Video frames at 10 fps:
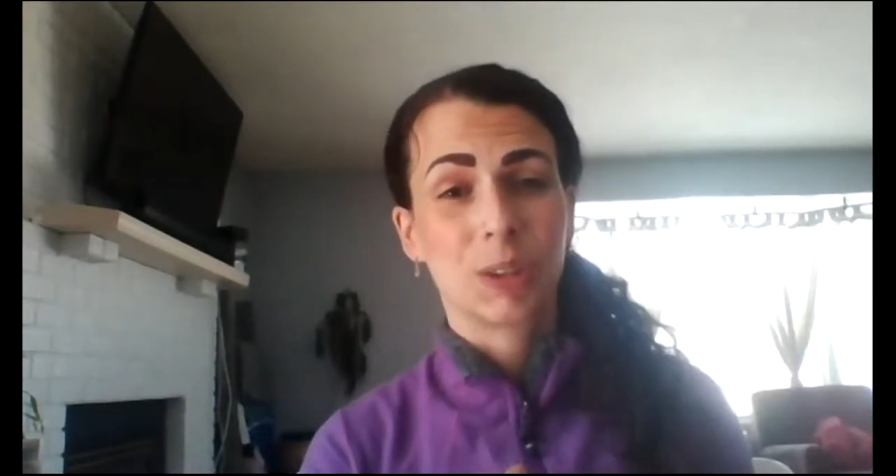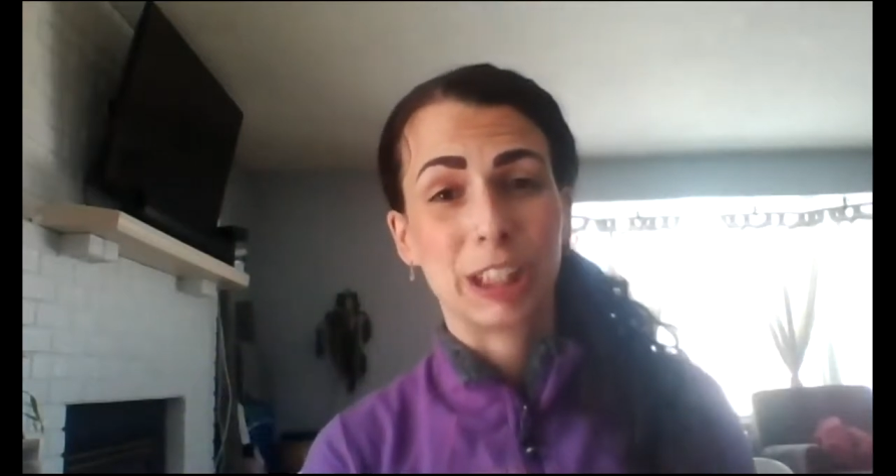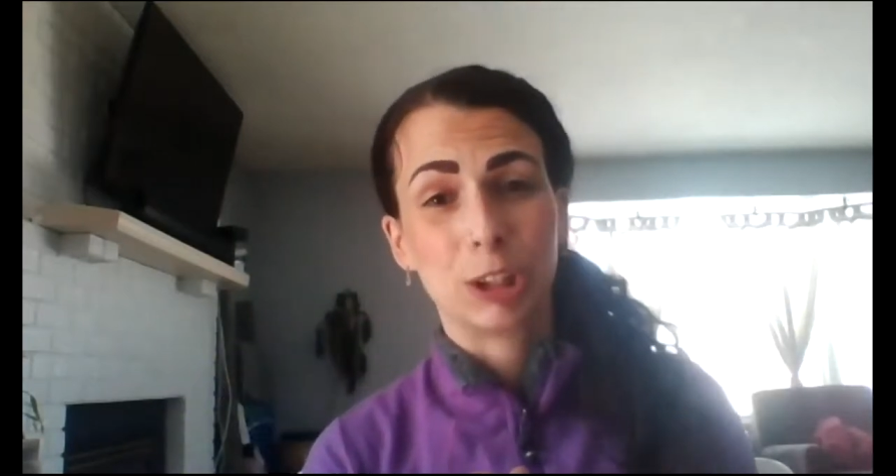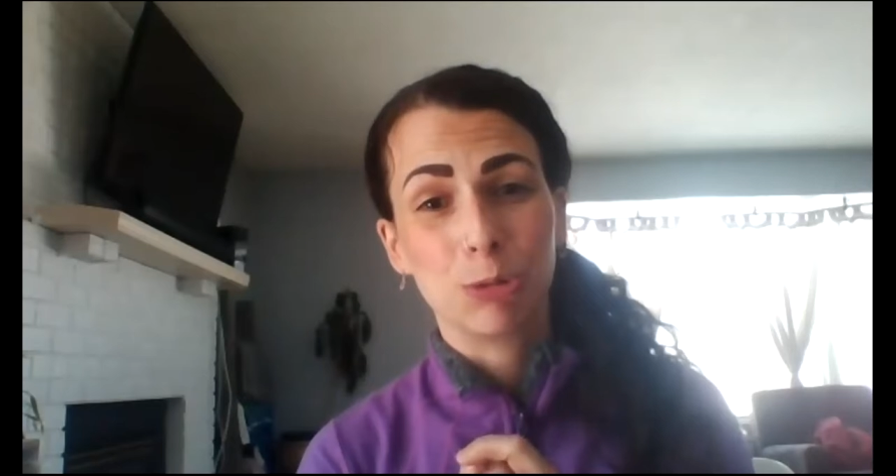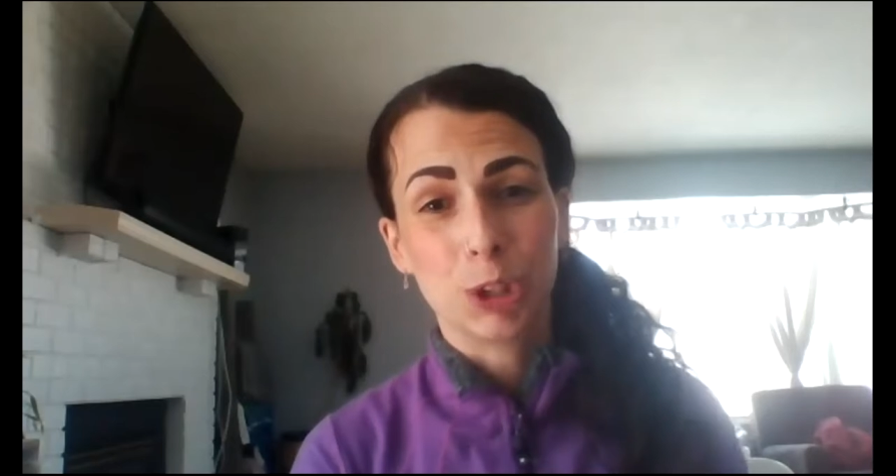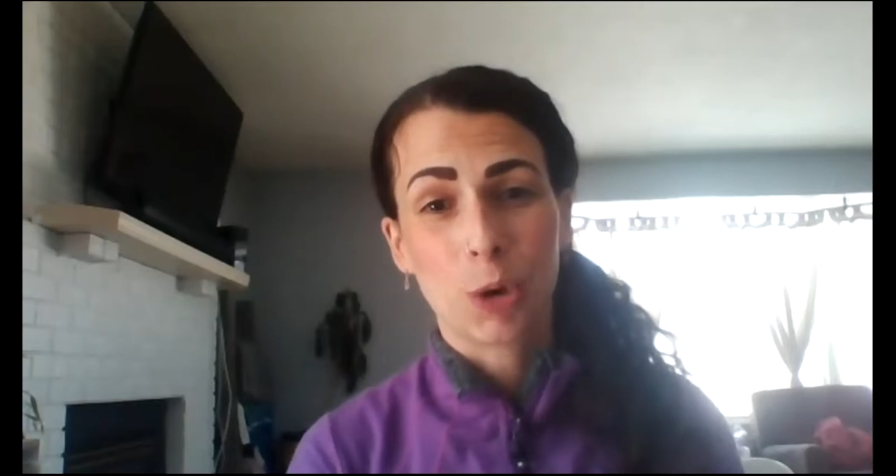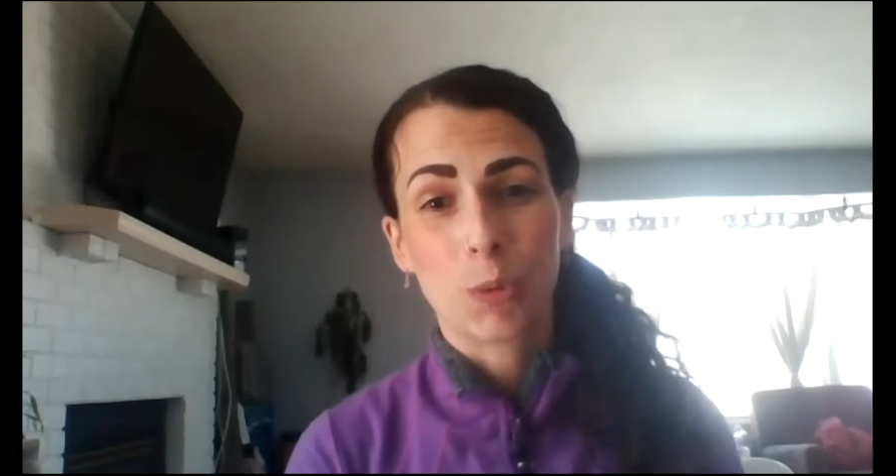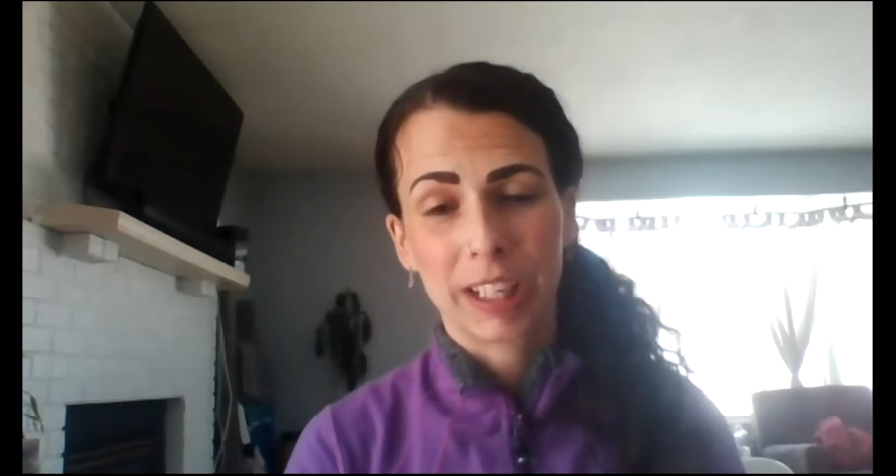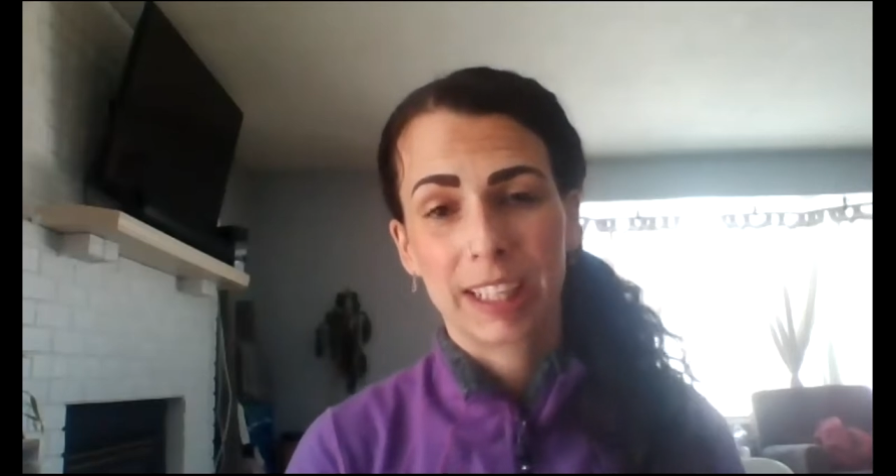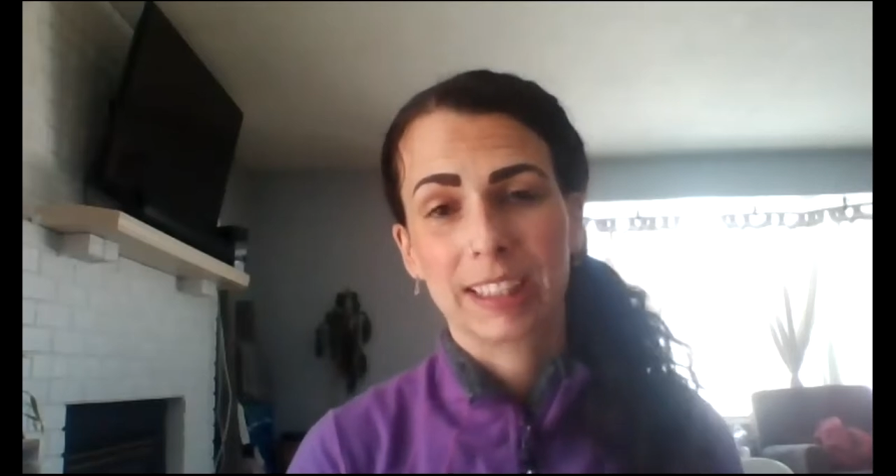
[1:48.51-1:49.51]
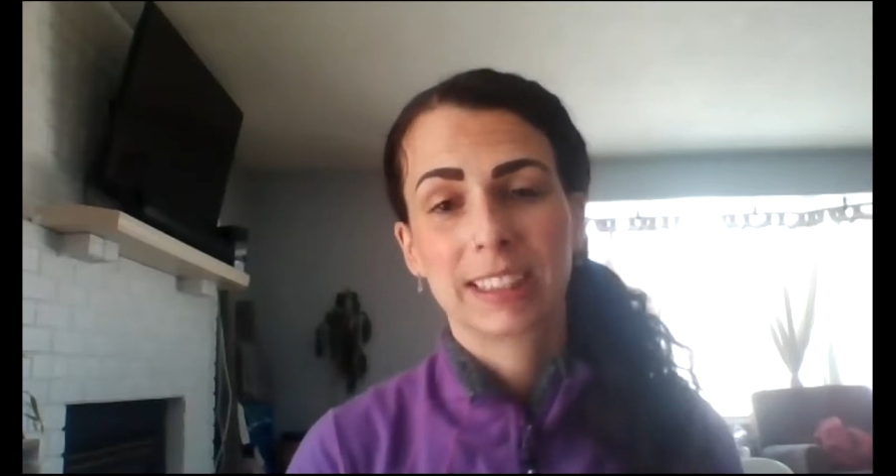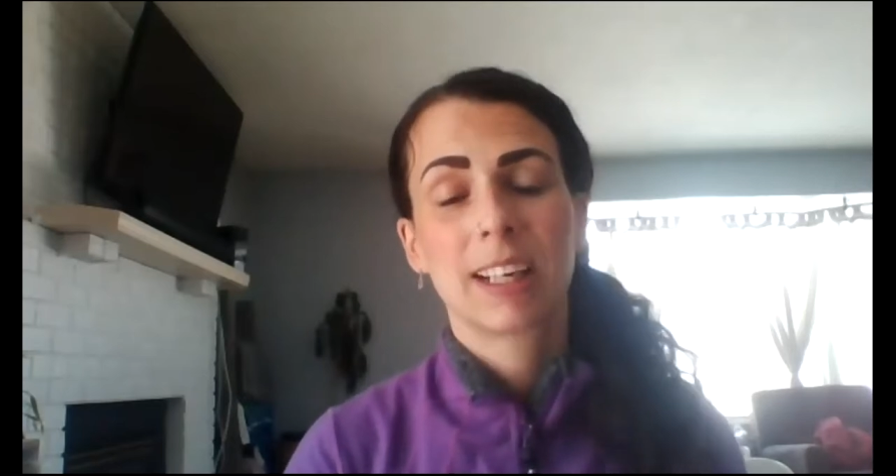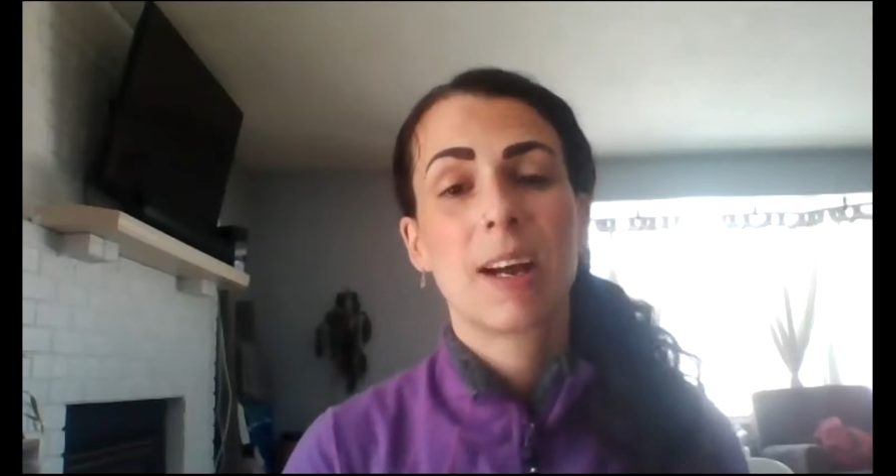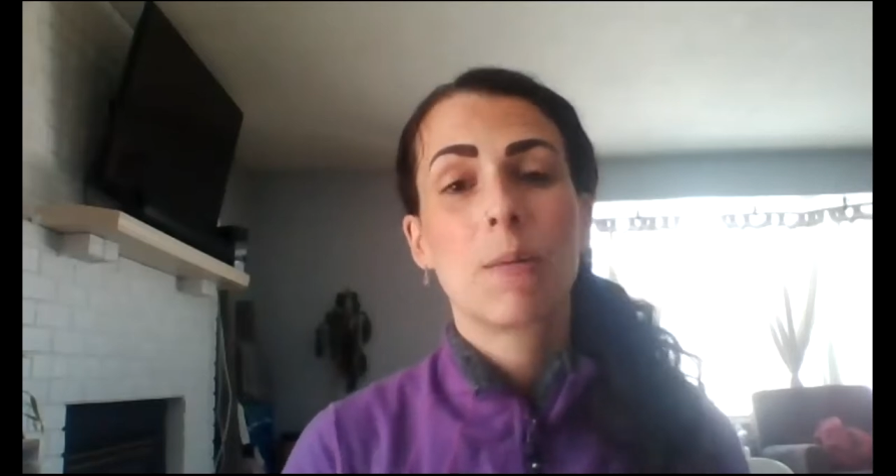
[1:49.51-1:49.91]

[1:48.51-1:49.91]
that you know what it is.